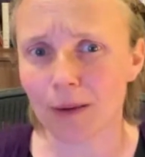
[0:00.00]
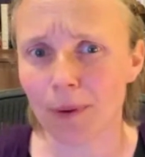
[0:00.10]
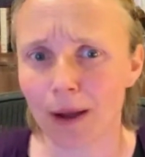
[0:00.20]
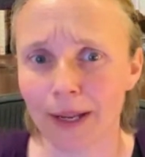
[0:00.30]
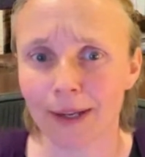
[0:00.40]

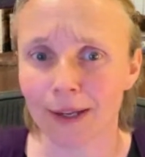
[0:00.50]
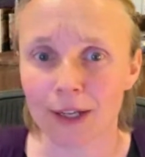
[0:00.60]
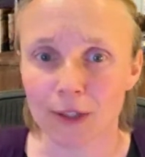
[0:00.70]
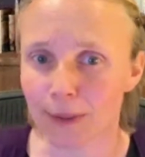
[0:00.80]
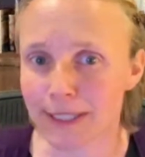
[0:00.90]
by
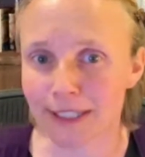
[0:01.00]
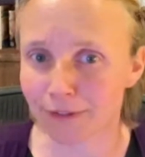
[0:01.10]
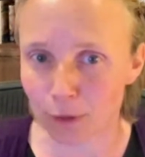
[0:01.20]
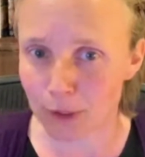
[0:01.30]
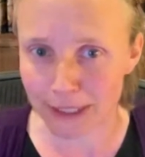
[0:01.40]

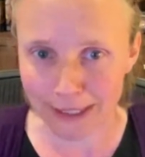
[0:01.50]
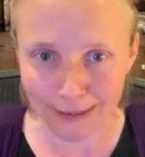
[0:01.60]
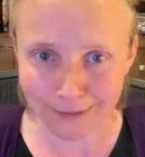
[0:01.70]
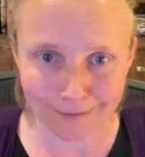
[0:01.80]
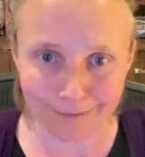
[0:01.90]

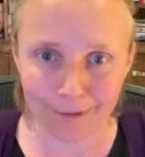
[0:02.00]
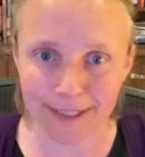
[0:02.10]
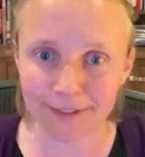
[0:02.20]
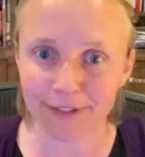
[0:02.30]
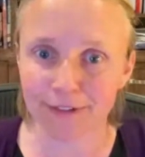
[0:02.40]
2040,
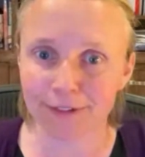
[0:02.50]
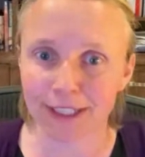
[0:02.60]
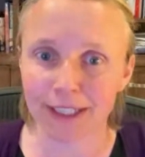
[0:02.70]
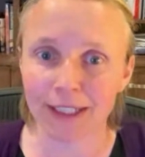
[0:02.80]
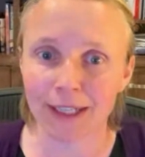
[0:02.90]

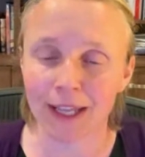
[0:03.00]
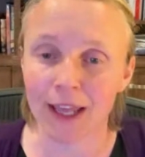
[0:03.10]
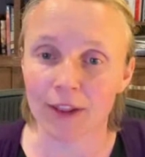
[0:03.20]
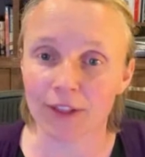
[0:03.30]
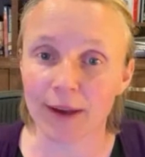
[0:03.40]
2050,
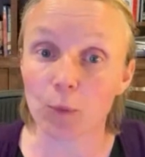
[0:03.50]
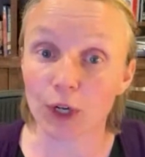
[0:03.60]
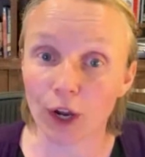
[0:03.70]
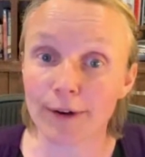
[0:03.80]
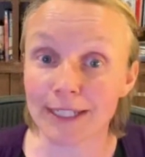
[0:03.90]
then we're
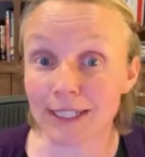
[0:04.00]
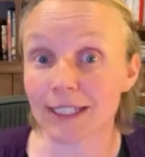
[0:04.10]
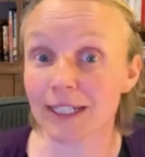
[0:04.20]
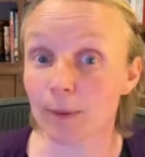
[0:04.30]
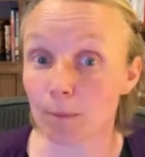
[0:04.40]
going to
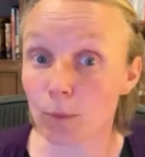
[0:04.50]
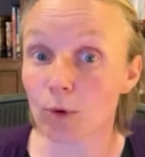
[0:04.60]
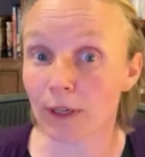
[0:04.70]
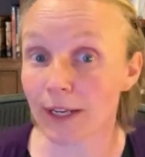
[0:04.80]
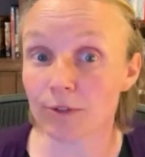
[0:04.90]
need
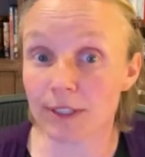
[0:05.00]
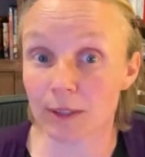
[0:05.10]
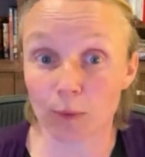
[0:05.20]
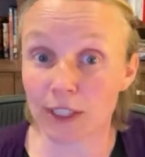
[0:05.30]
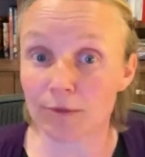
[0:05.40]
more
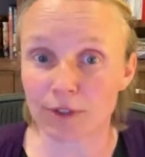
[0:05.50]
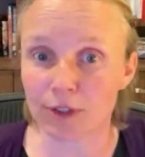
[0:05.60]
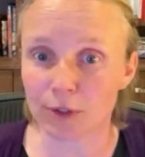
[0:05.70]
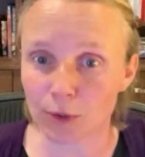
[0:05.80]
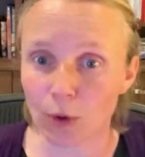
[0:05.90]
electricity. We don't
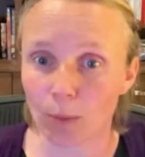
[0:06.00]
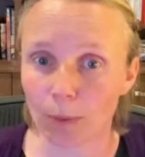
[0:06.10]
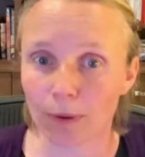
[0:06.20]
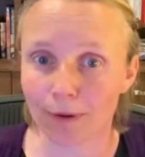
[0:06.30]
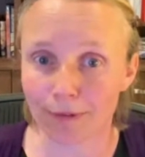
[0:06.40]
just stop
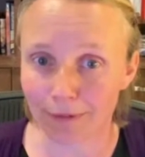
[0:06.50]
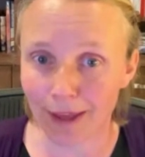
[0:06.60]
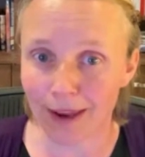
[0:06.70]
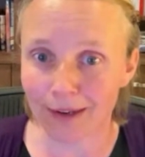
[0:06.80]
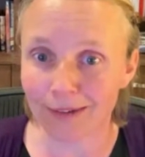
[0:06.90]

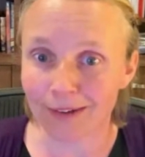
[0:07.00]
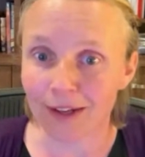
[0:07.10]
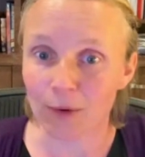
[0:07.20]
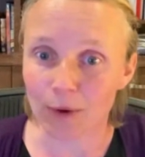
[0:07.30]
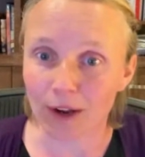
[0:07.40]
then,
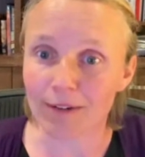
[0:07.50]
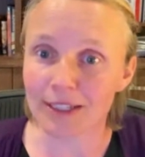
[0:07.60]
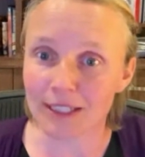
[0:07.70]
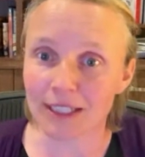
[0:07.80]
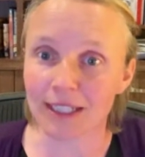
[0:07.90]
we're going
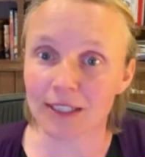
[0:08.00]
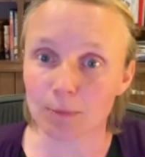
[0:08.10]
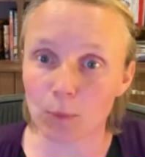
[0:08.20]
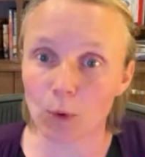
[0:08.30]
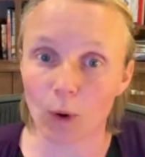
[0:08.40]
to need
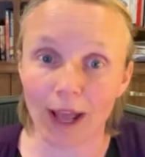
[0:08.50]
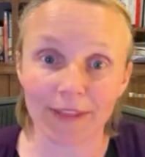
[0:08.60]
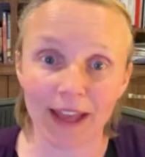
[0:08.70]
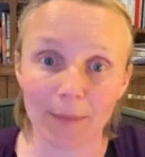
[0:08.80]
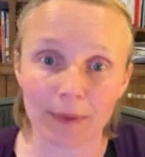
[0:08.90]
more.
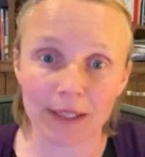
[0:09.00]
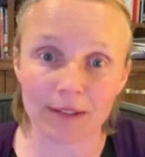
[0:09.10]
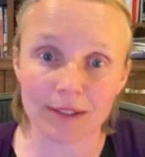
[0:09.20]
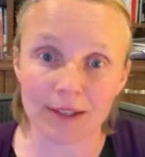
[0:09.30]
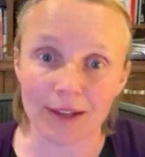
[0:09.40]
And that
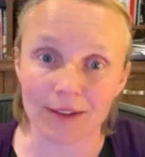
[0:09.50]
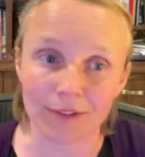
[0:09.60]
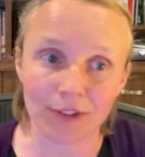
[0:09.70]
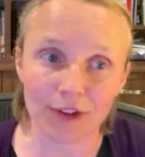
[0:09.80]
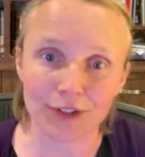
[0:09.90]
means
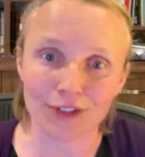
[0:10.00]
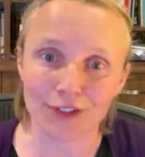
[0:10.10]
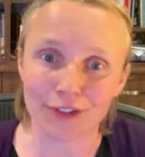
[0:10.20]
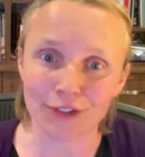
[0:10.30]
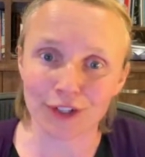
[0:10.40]
that
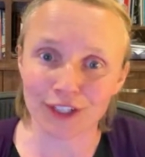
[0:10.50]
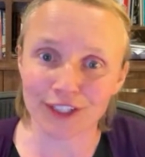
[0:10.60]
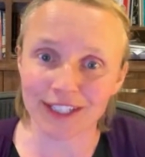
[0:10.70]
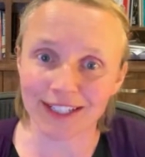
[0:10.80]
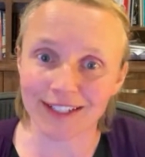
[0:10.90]
you're going to
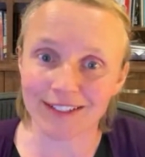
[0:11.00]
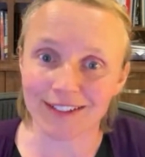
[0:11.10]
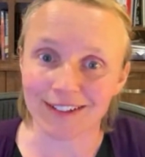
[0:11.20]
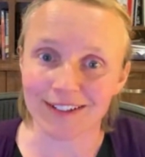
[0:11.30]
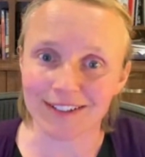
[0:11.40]
need
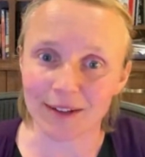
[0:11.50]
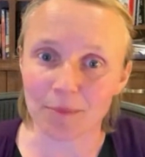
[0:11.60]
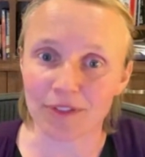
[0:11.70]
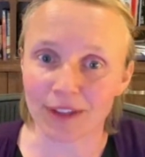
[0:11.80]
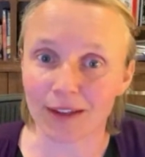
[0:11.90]

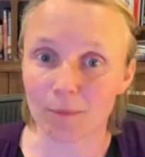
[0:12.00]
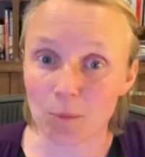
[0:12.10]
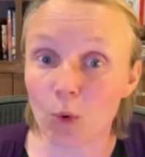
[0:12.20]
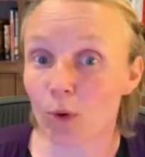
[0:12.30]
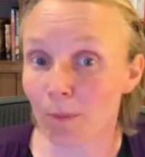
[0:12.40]
something
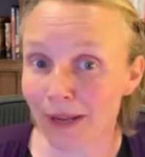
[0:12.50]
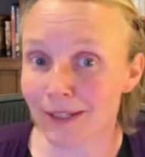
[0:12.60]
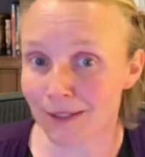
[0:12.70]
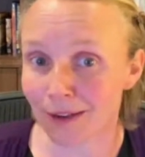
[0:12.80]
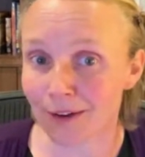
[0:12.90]
more
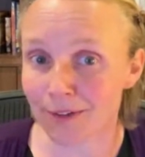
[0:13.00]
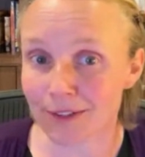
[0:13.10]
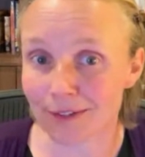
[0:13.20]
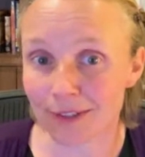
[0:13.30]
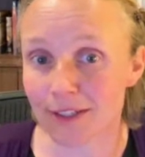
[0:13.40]
baseload,
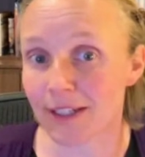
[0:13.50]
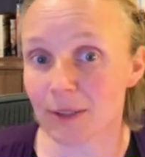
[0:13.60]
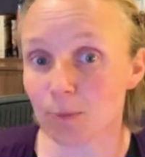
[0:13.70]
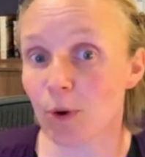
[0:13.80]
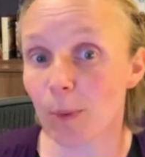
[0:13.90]
because
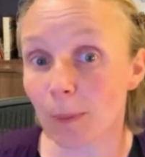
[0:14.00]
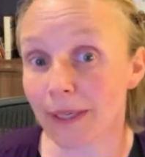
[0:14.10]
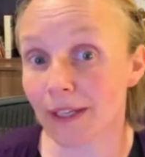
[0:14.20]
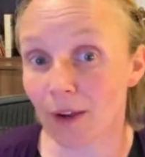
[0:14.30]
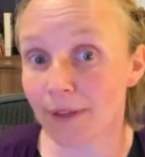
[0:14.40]
there's
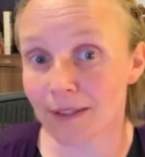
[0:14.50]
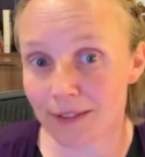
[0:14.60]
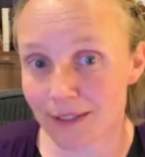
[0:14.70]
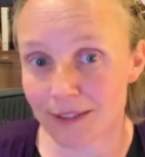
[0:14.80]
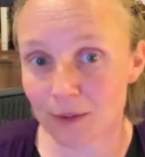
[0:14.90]
probably going
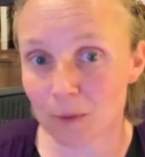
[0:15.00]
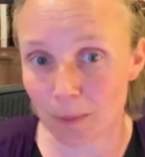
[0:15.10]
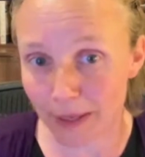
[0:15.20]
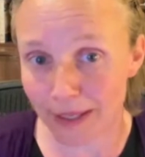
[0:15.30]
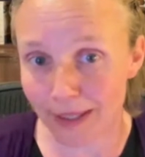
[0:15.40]
to still
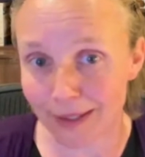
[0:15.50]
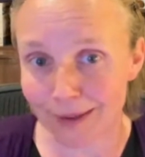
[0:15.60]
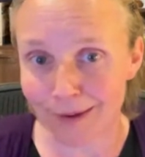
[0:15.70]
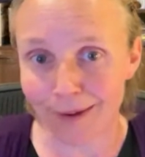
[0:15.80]
be